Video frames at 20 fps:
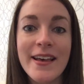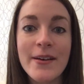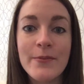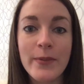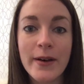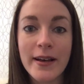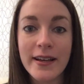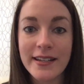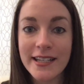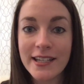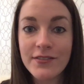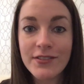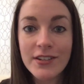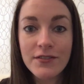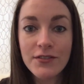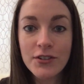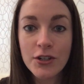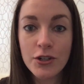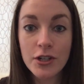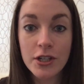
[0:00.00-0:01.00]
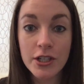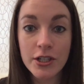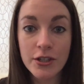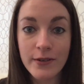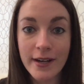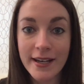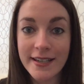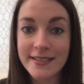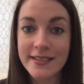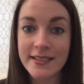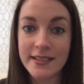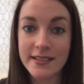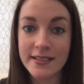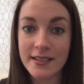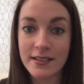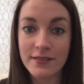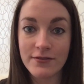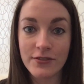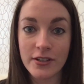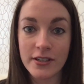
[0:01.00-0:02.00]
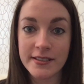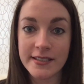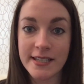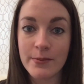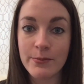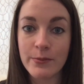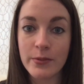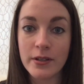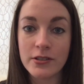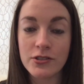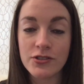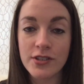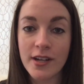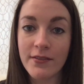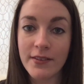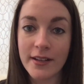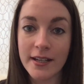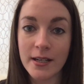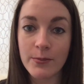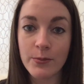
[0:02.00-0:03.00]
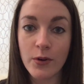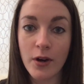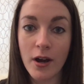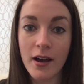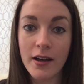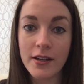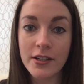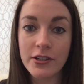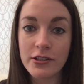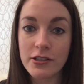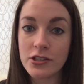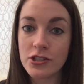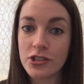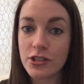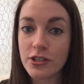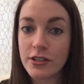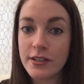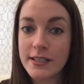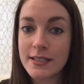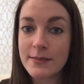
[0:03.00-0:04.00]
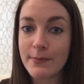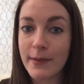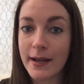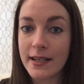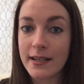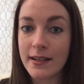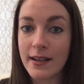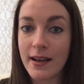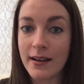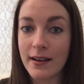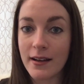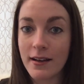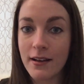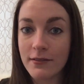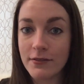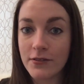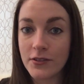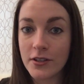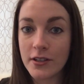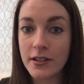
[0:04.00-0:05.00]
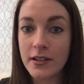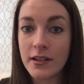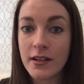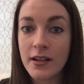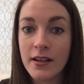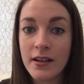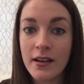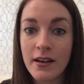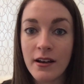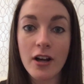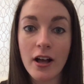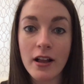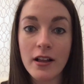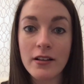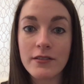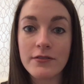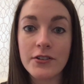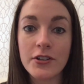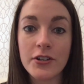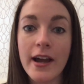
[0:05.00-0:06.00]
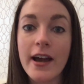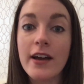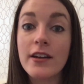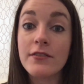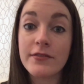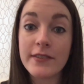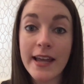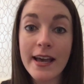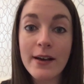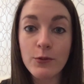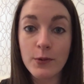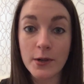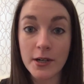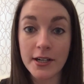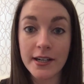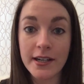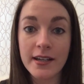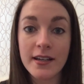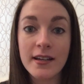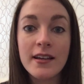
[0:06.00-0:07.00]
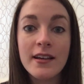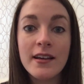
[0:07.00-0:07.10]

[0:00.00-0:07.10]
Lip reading: But even if you're a US citizen, for example, and traveling abroad, your insurance might not cover all of your out-of-network